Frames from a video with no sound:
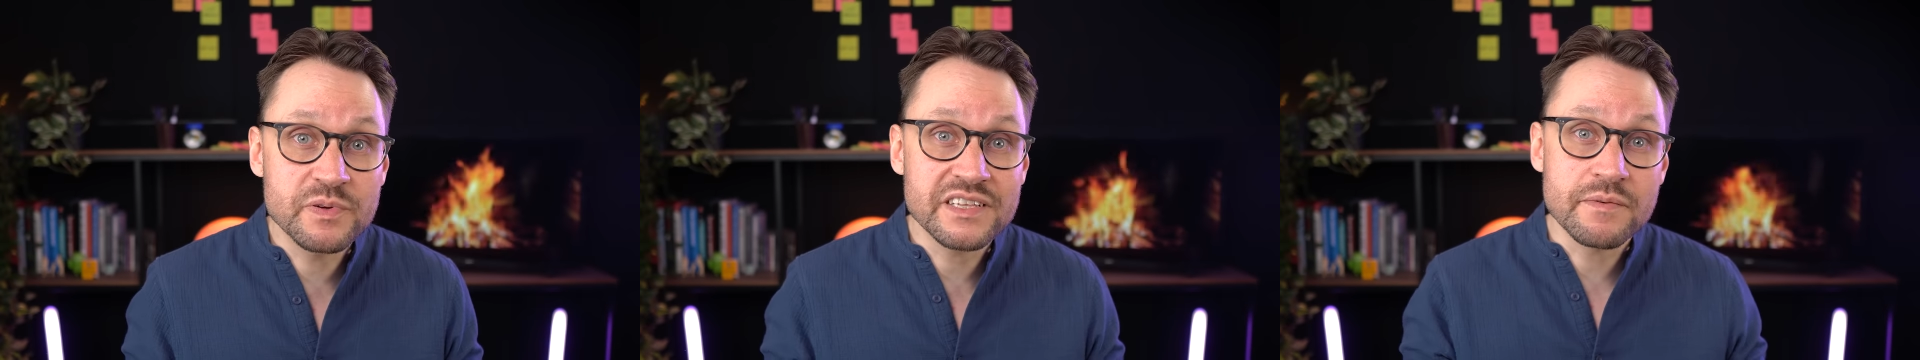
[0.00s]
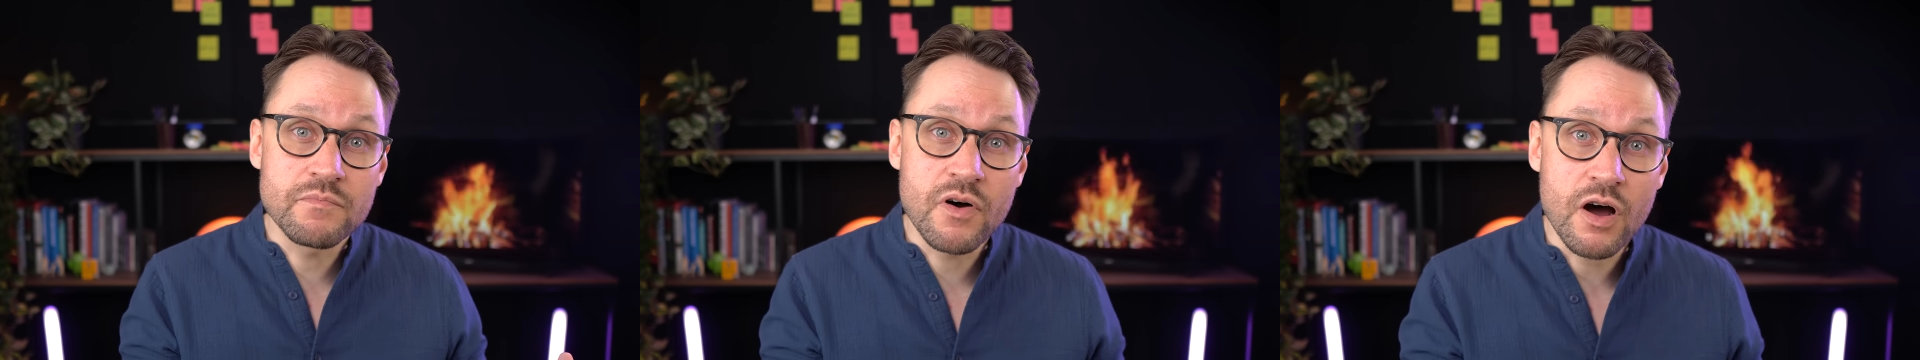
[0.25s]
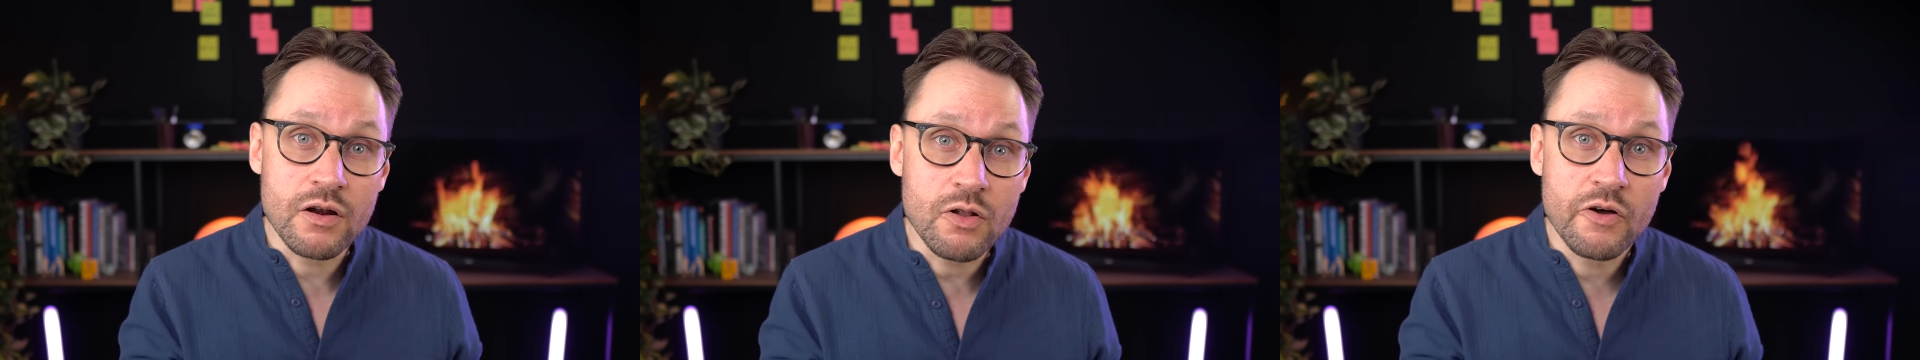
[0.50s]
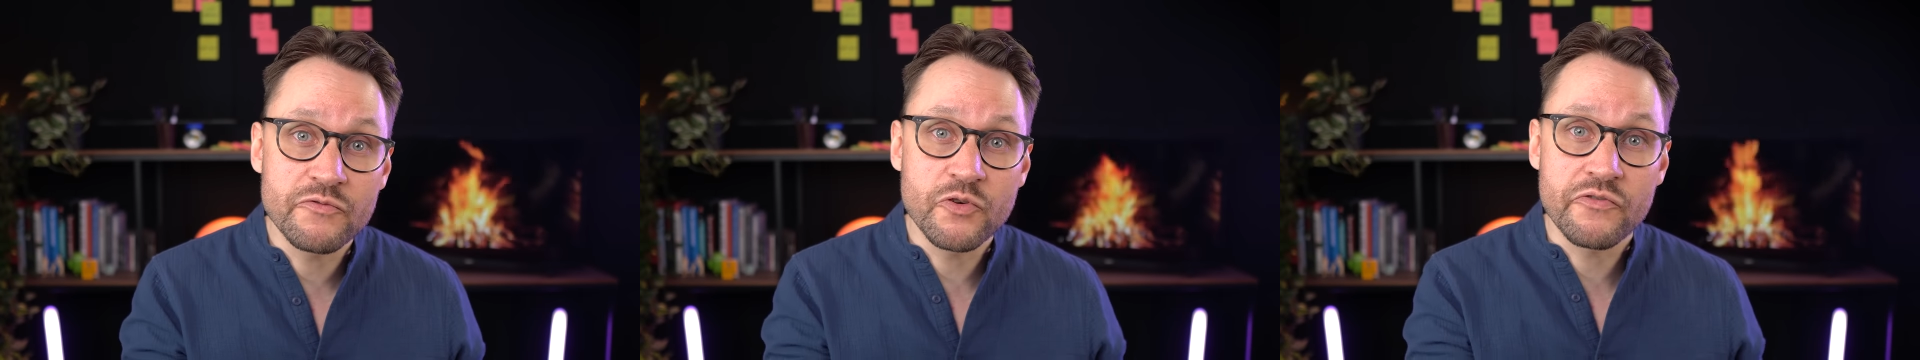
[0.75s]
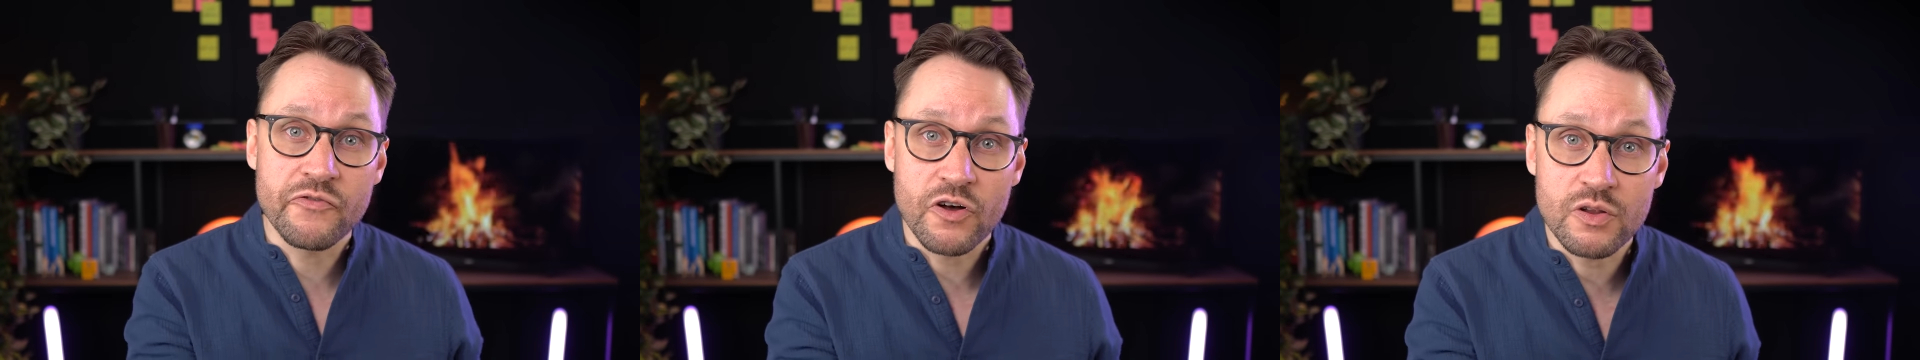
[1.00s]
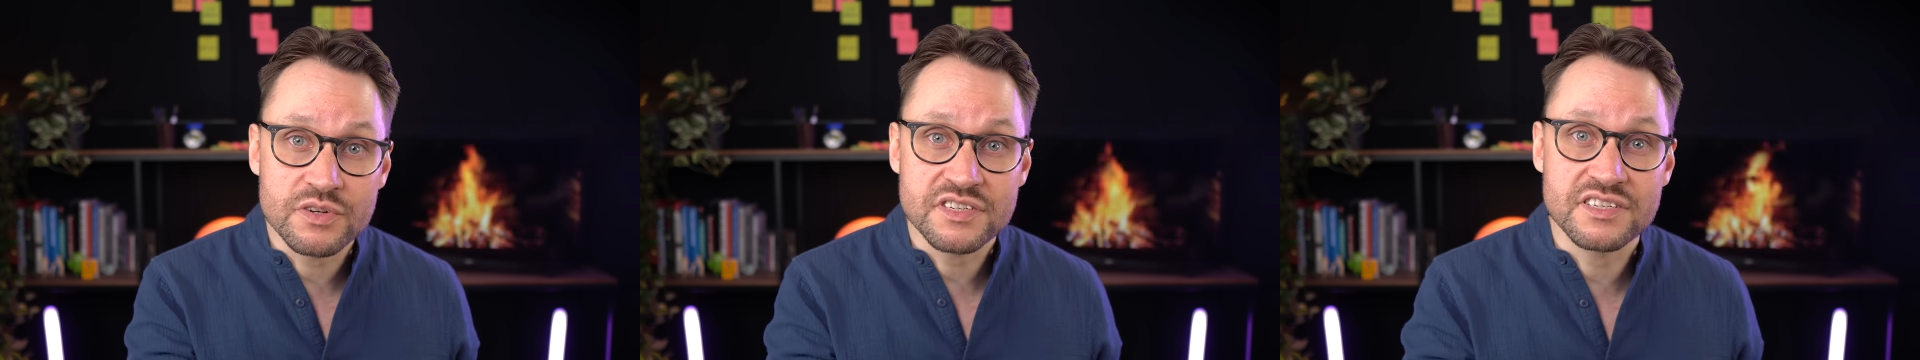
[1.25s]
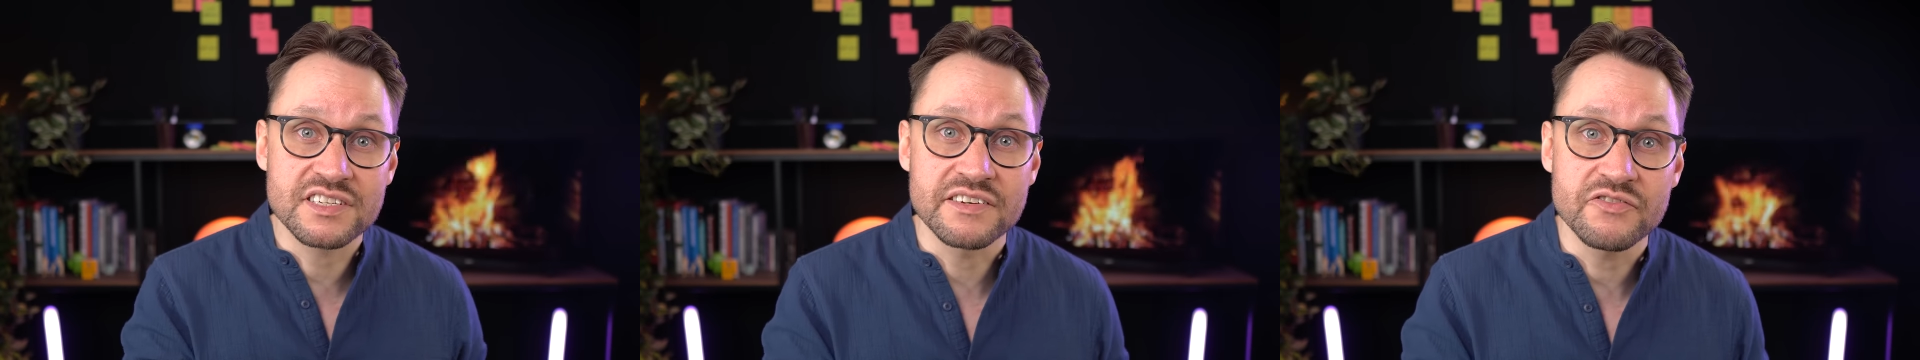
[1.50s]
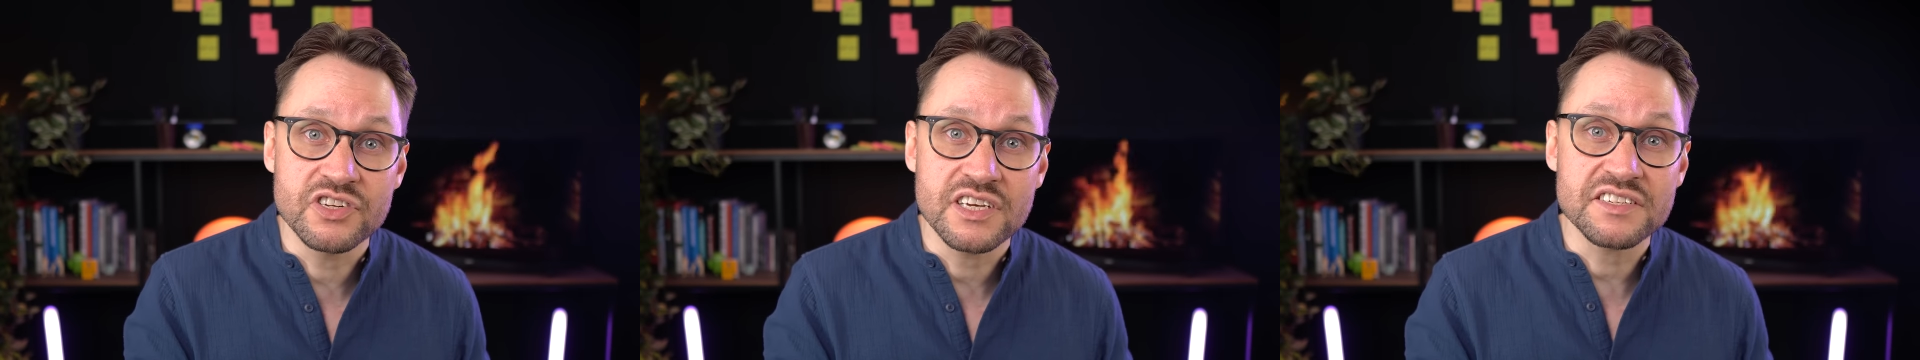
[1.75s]
build a model of your followers'
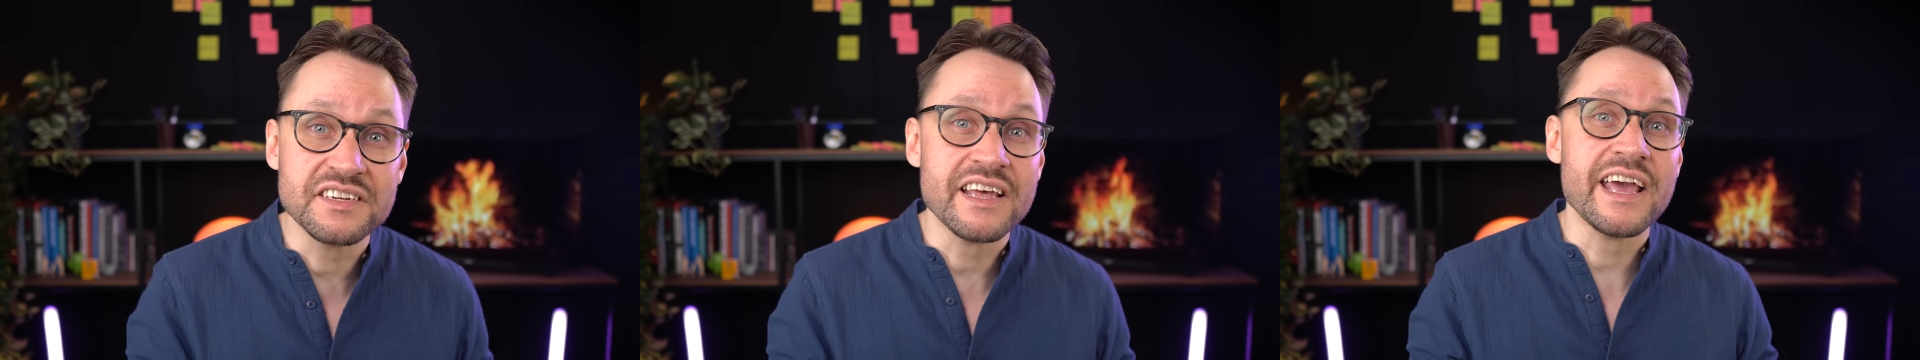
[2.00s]
activity is an